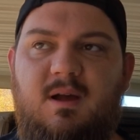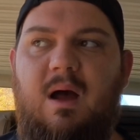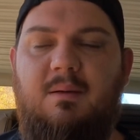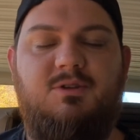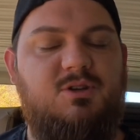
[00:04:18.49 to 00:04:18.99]

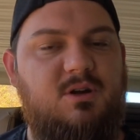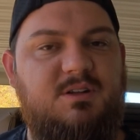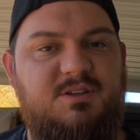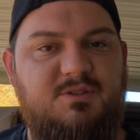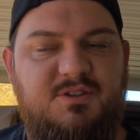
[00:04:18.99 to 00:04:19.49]
I'm sure
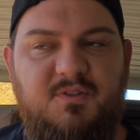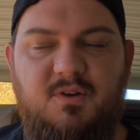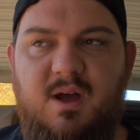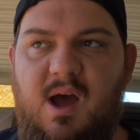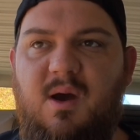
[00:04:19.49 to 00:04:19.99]
it's
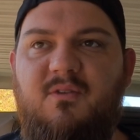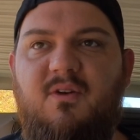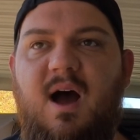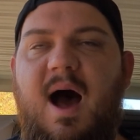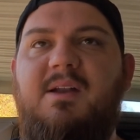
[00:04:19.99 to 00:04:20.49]
useful. However,